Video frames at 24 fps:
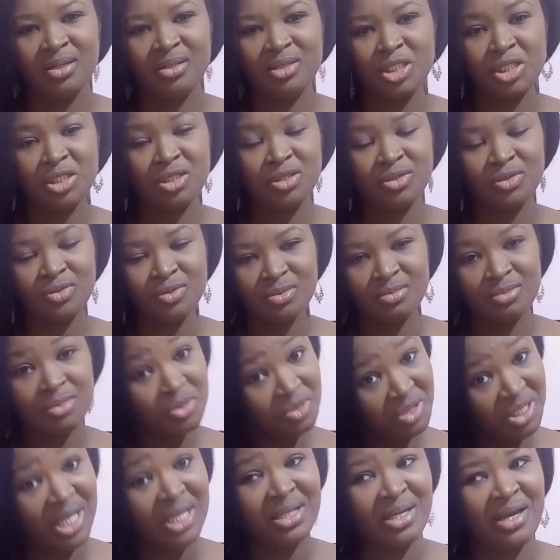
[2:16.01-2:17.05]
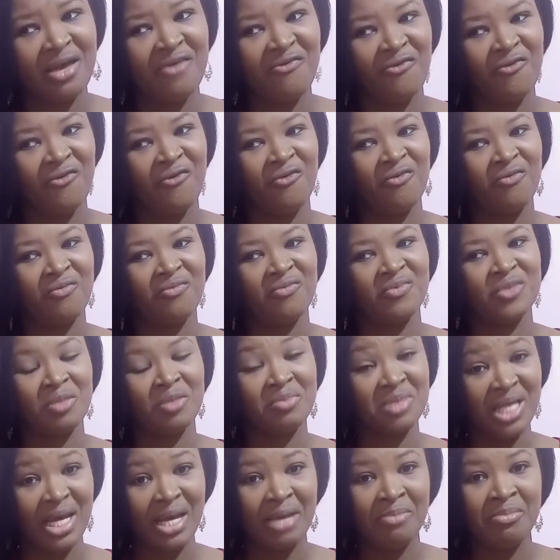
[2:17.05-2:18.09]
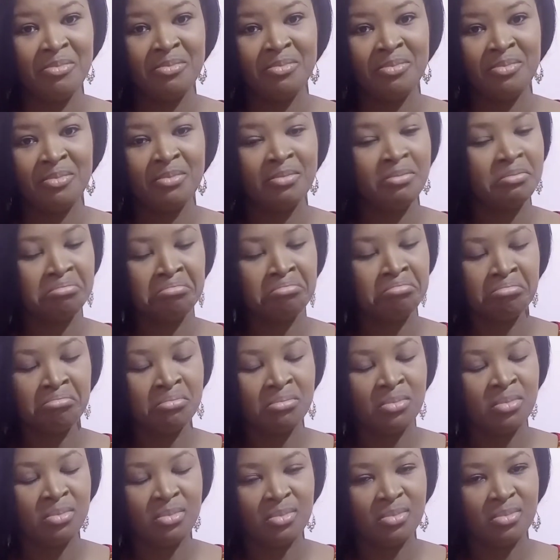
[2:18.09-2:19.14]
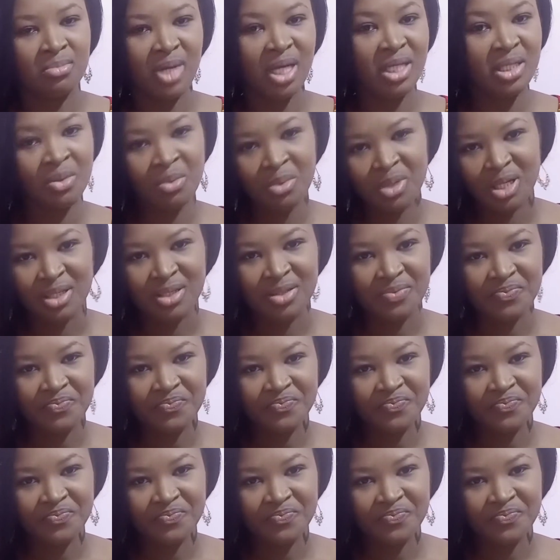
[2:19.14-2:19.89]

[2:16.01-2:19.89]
She treated the hair for some time. It didn't work.